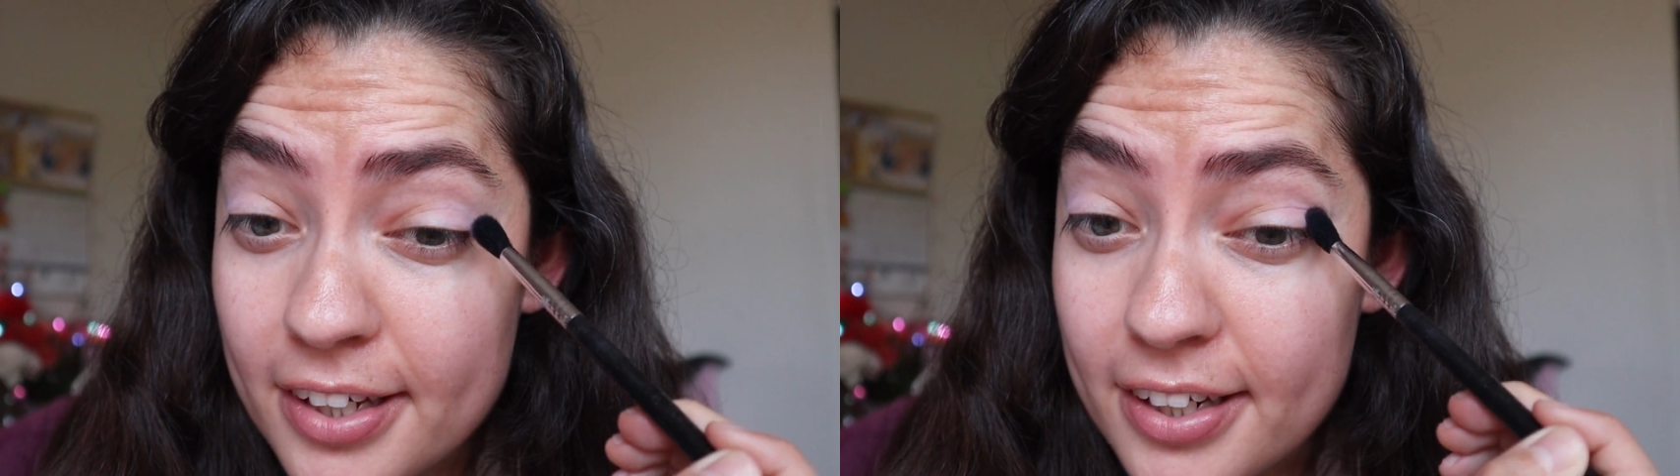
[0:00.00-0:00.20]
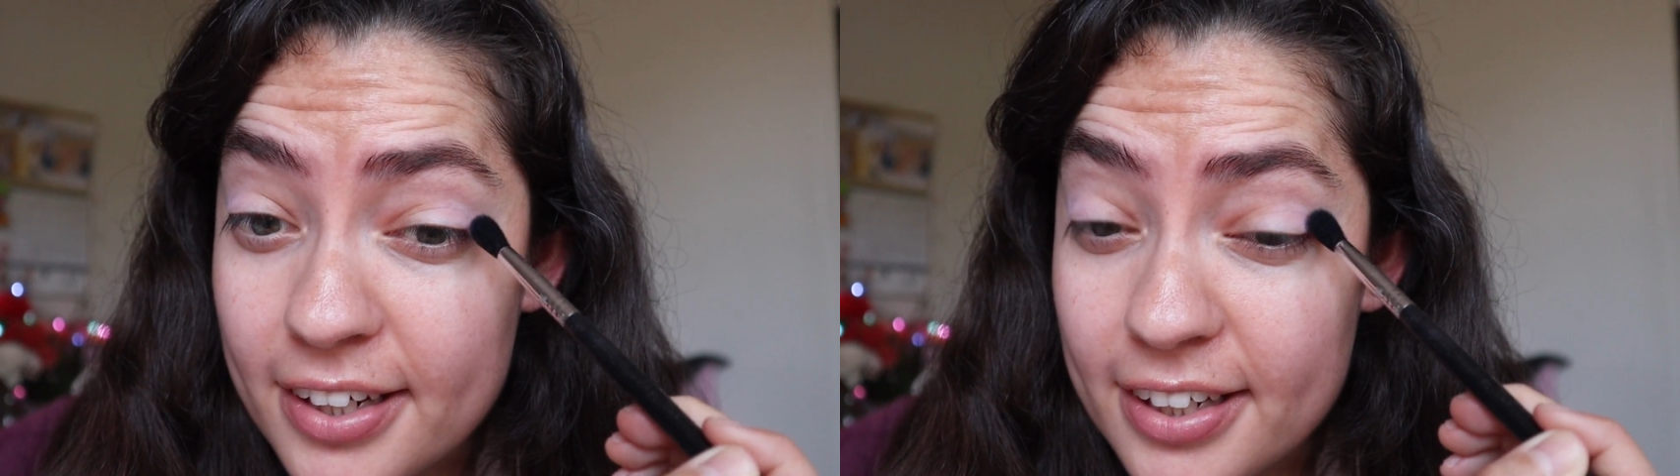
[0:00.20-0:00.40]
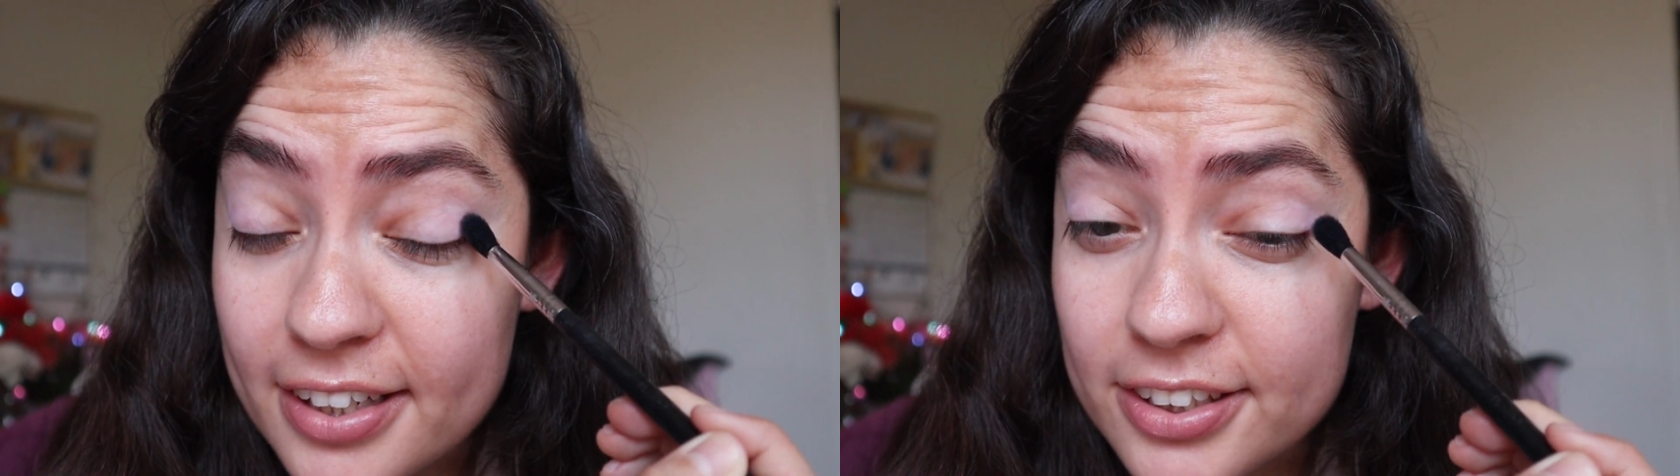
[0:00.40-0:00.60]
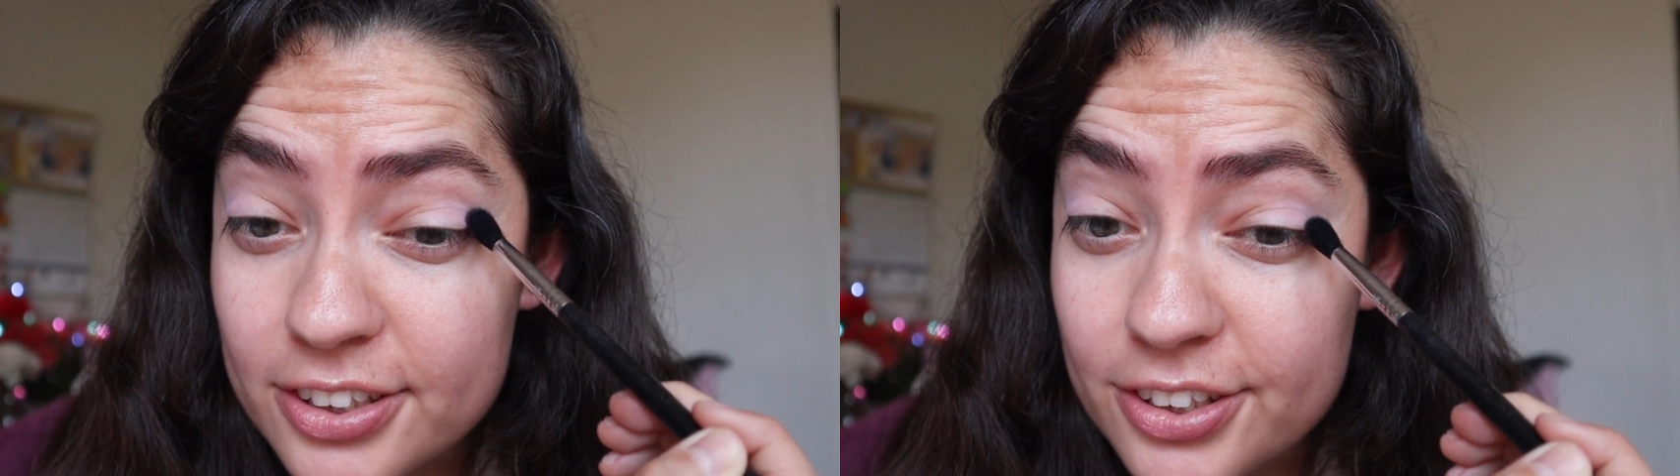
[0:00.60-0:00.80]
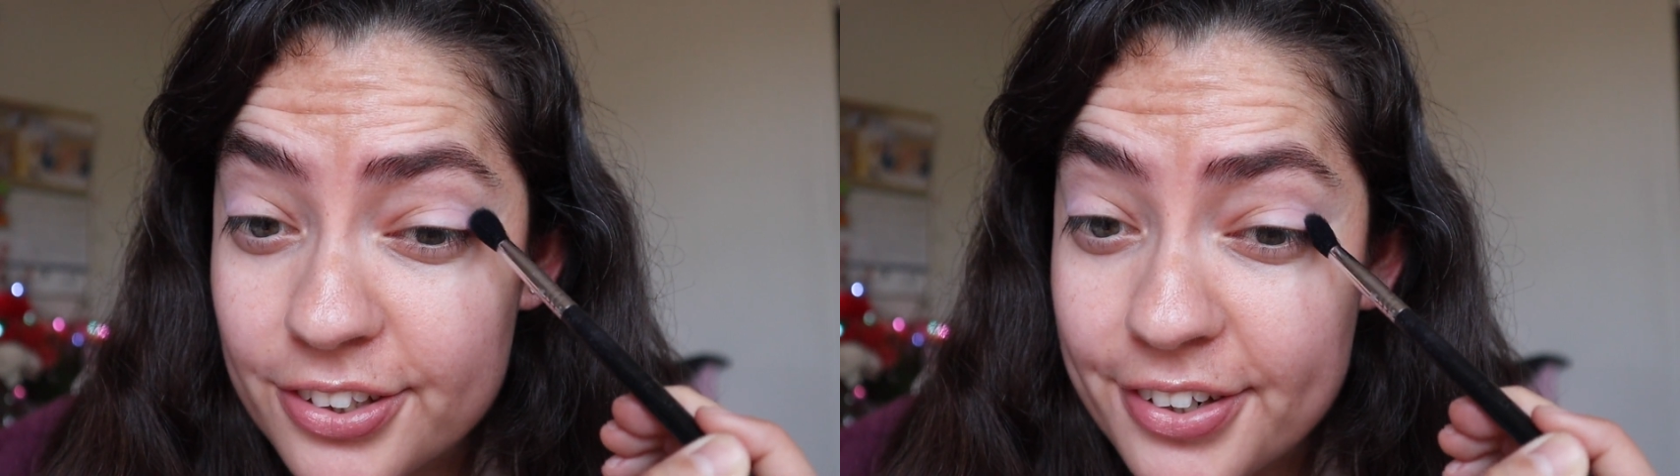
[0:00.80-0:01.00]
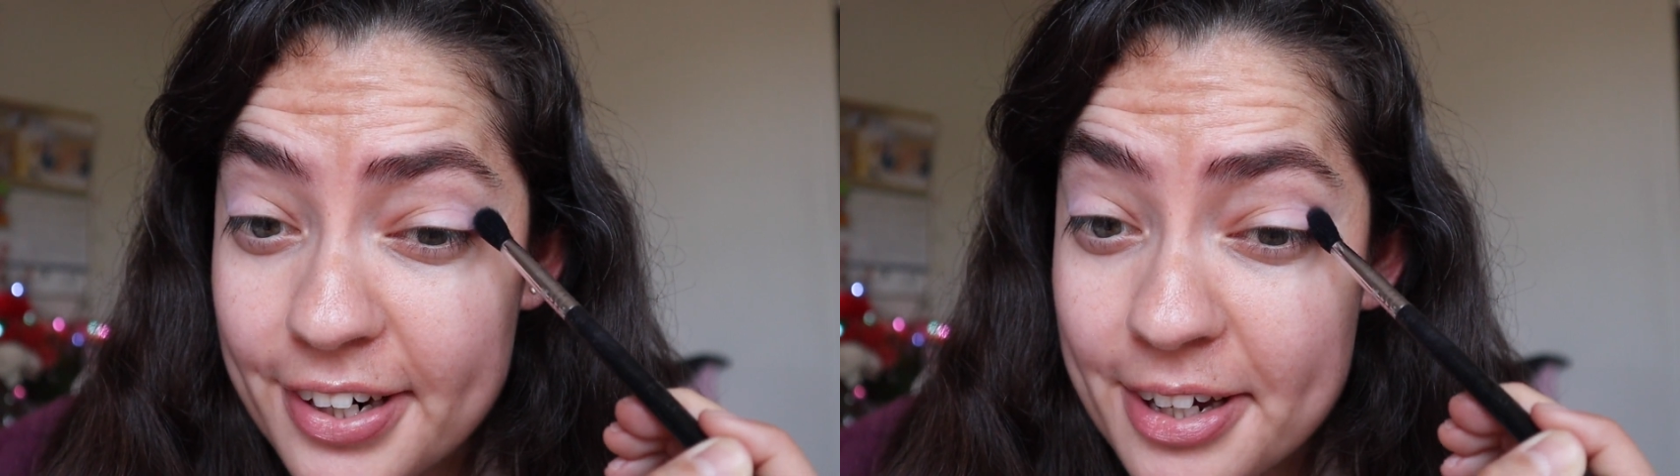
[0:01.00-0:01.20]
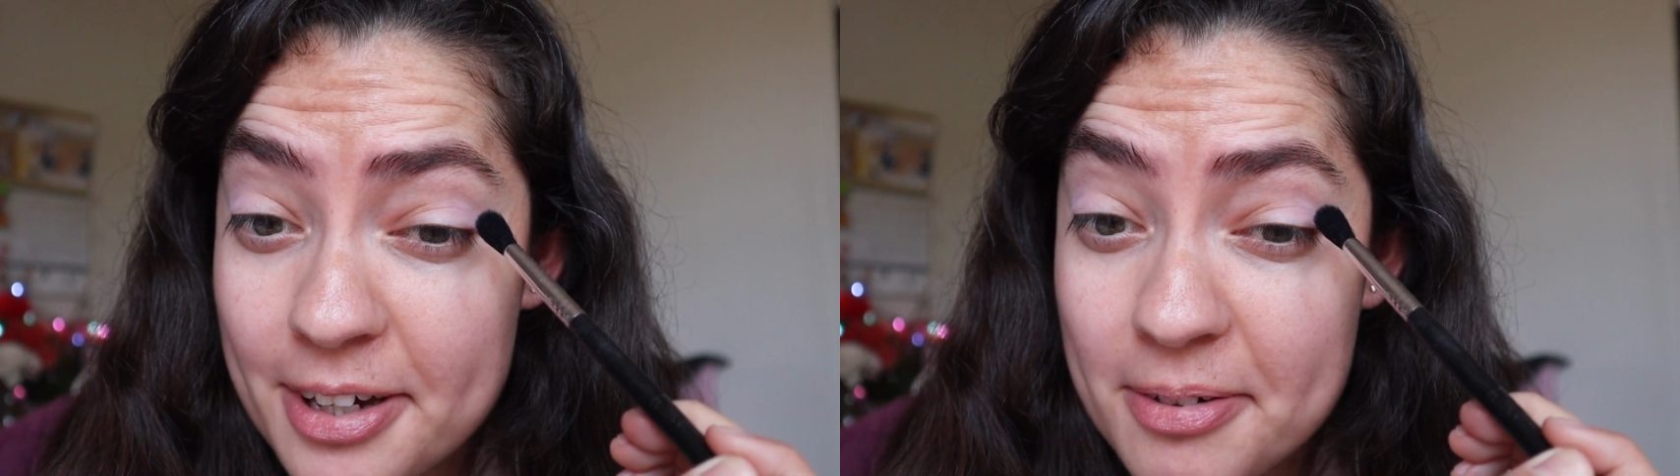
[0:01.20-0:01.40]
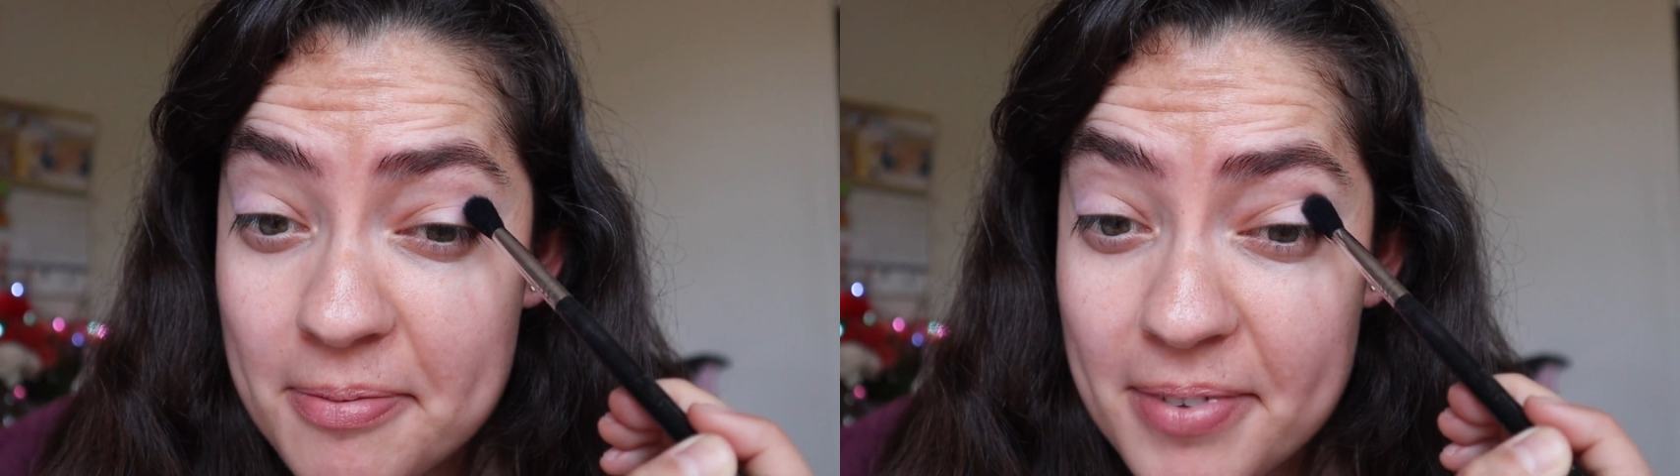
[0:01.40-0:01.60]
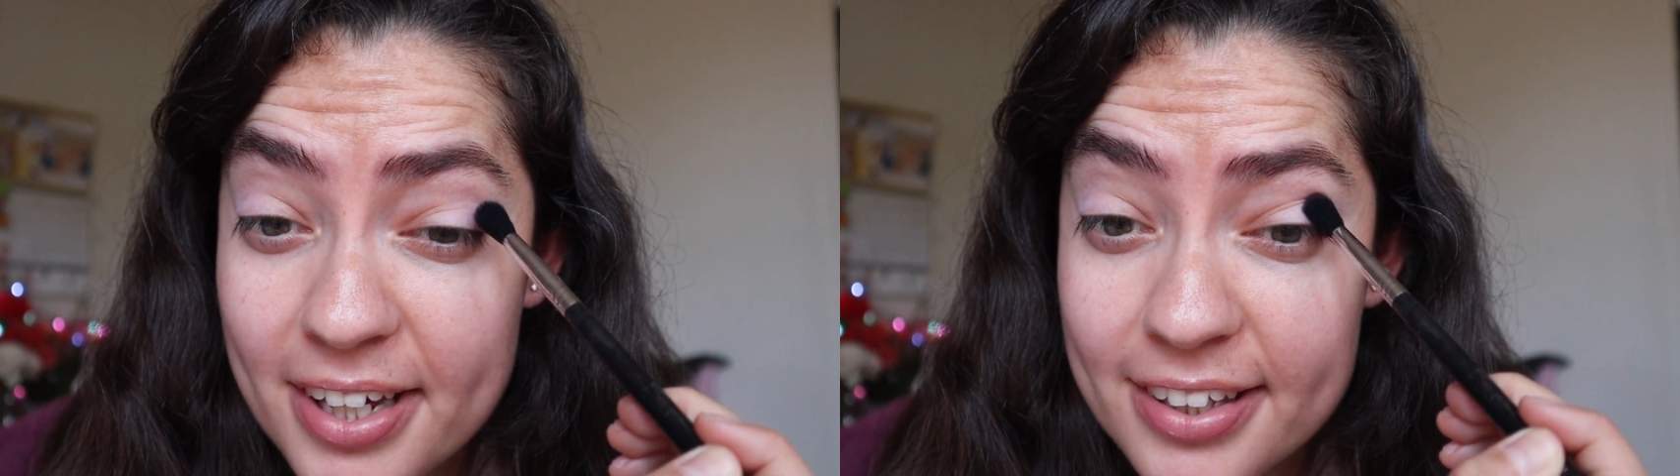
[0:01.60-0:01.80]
and Instagram